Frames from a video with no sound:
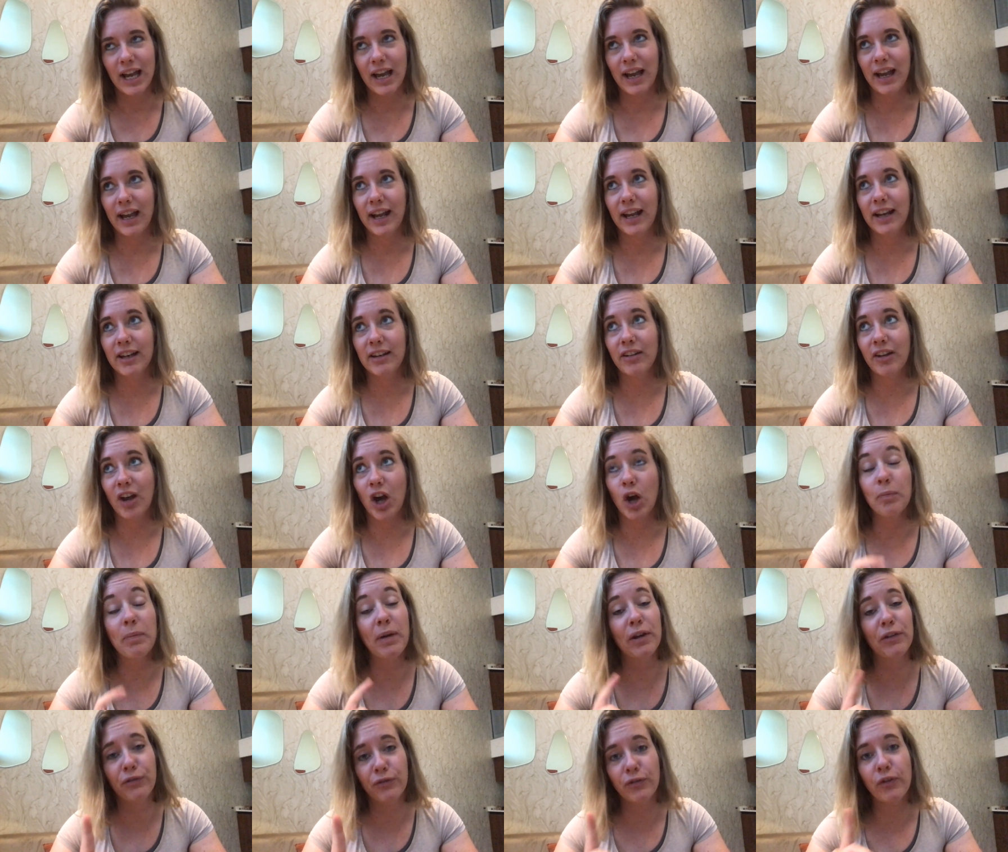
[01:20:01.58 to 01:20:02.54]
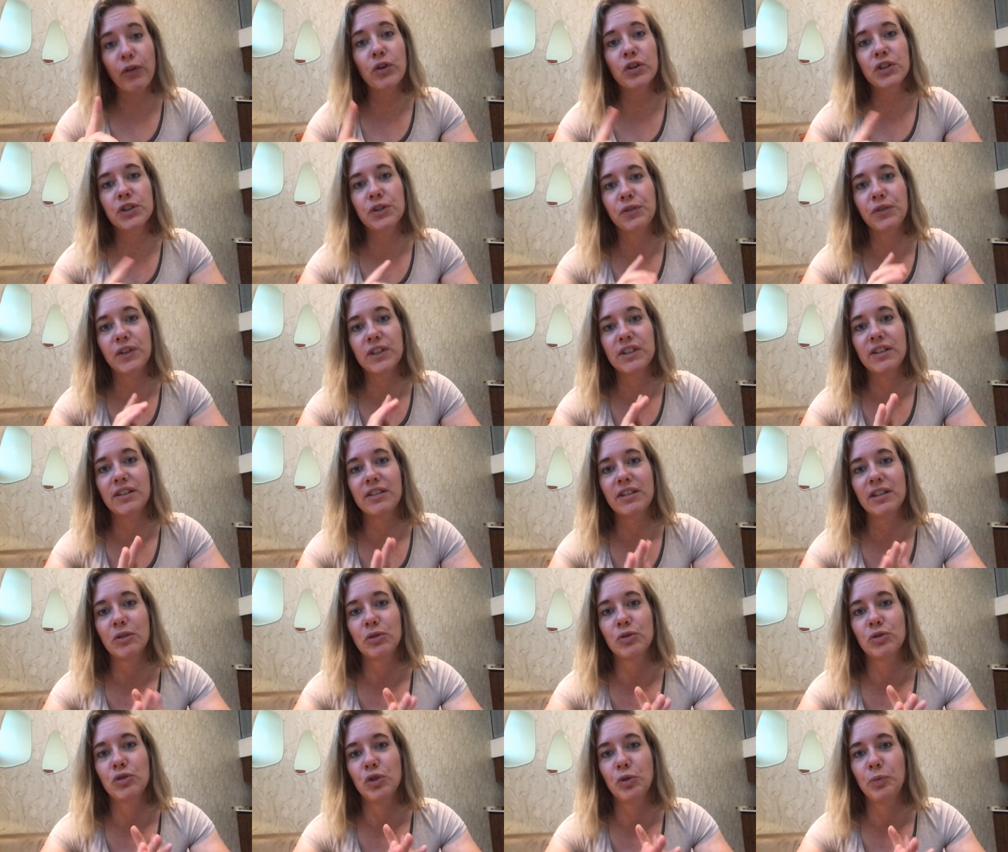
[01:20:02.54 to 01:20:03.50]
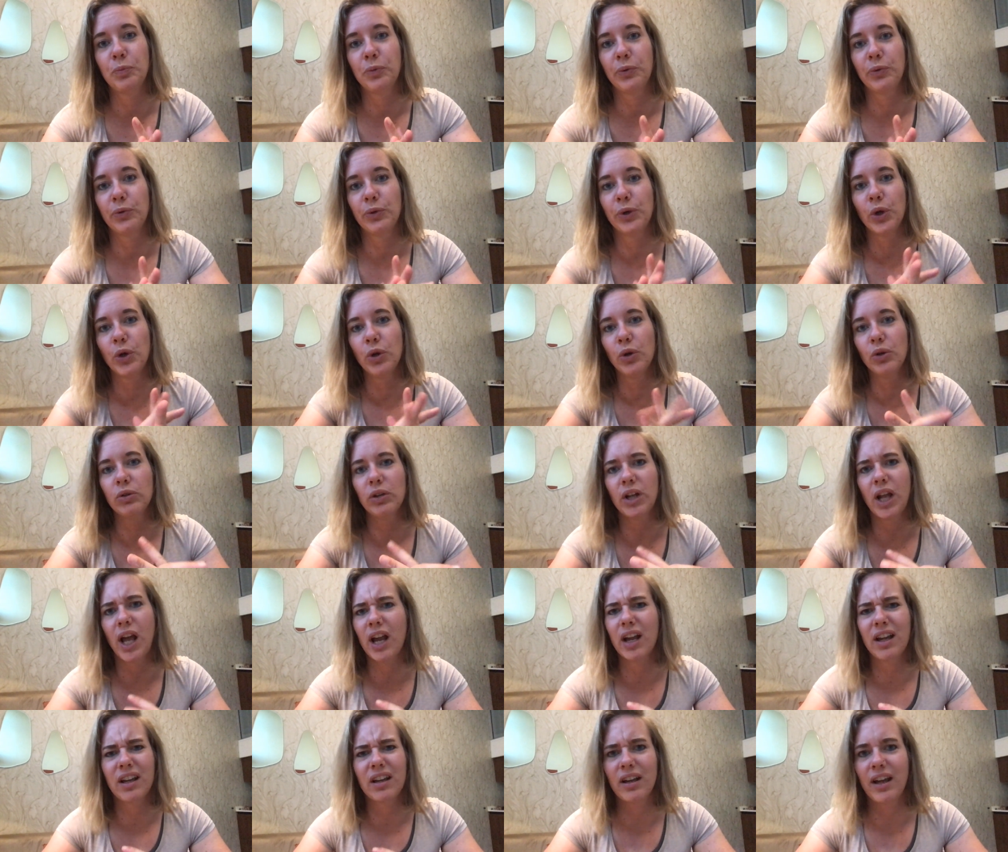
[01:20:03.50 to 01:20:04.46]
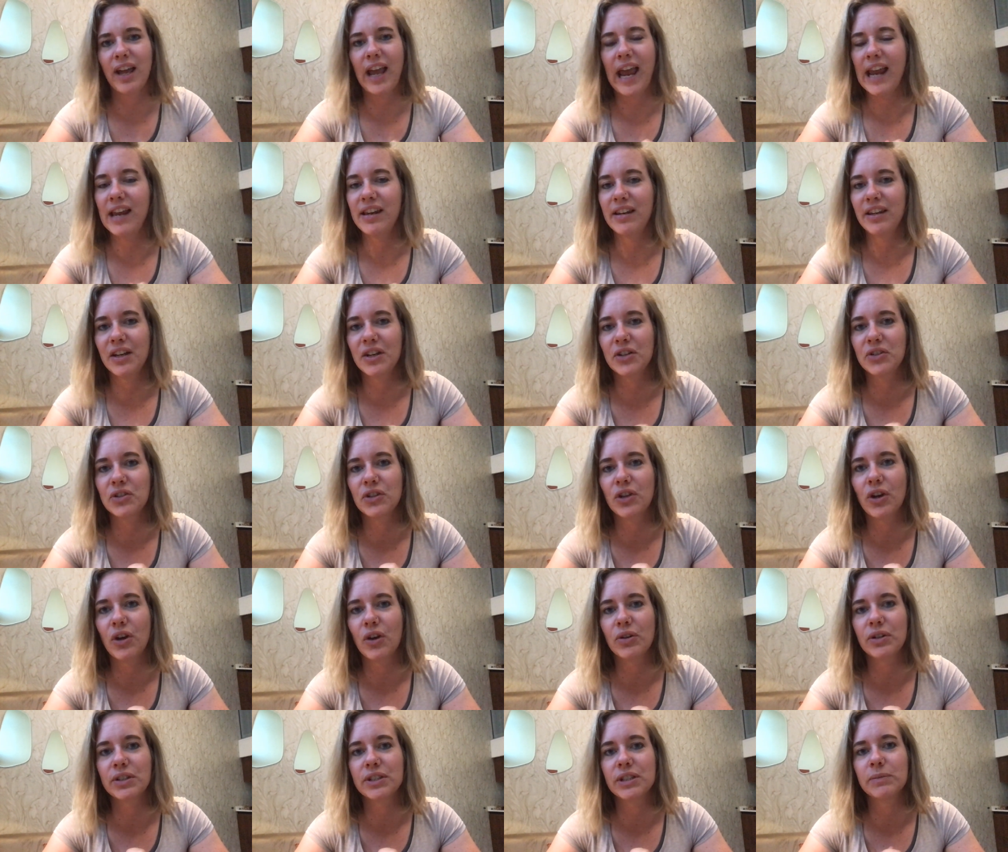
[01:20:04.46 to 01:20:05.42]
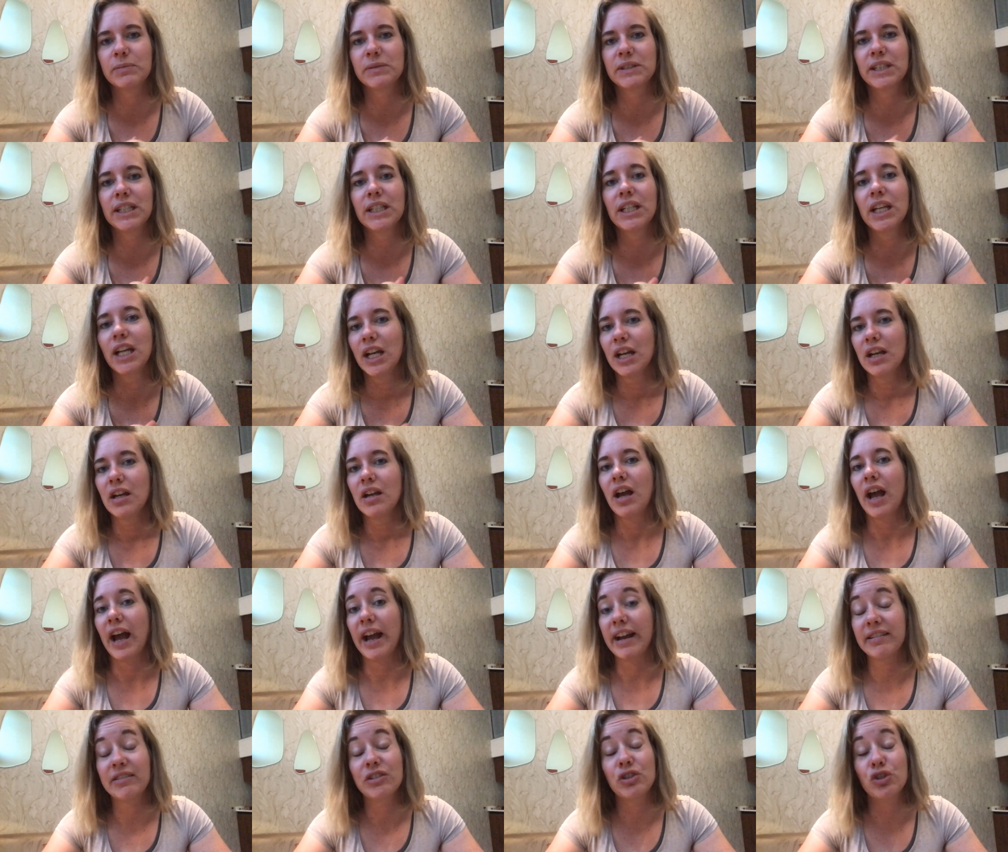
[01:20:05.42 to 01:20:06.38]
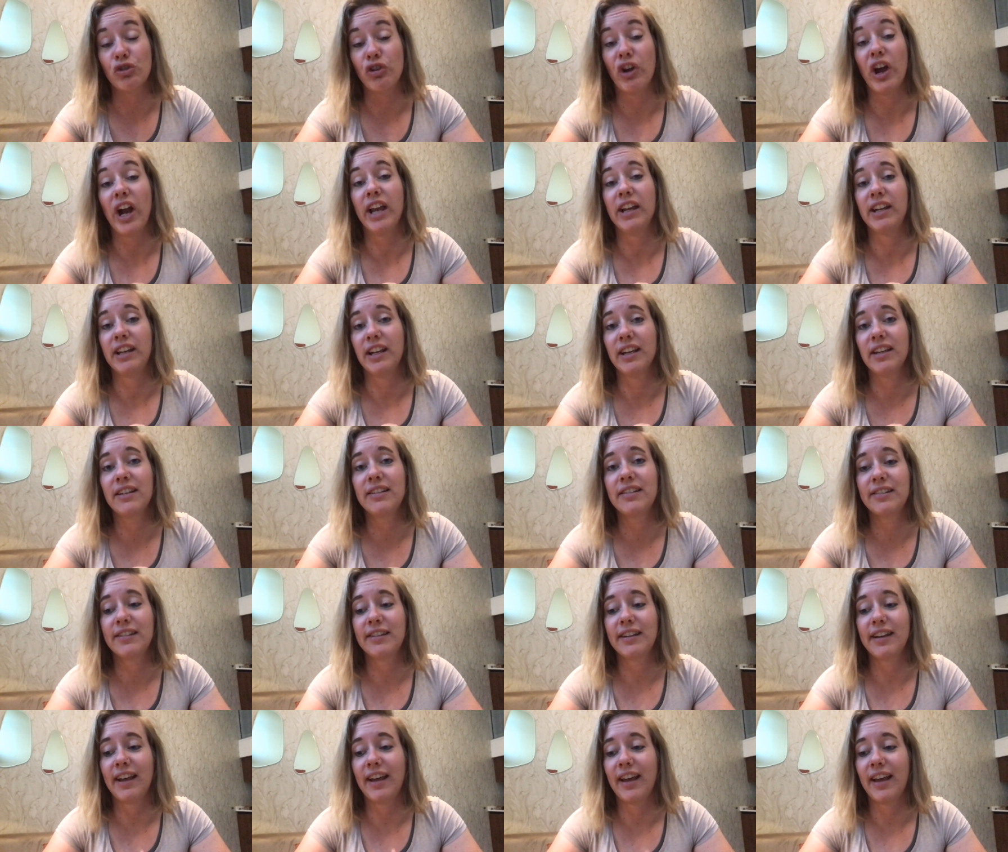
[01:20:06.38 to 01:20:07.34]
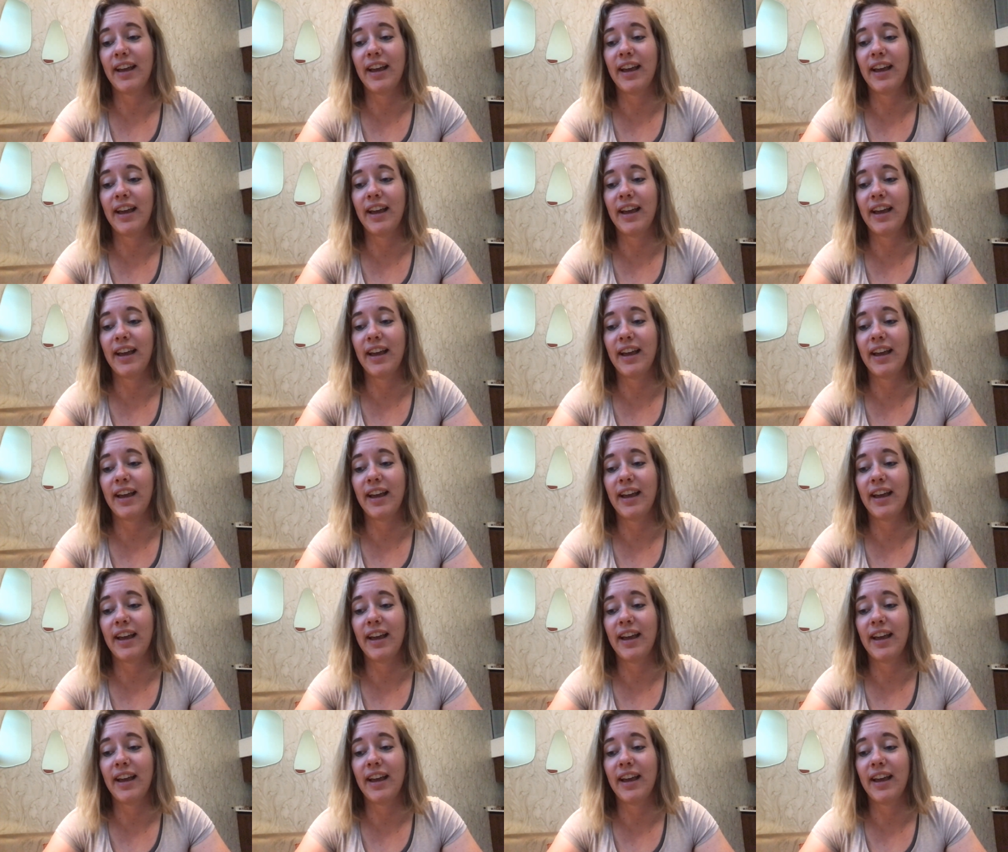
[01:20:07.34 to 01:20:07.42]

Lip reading: And on my first visit to Peru, like 8 years ago or something, I tried it.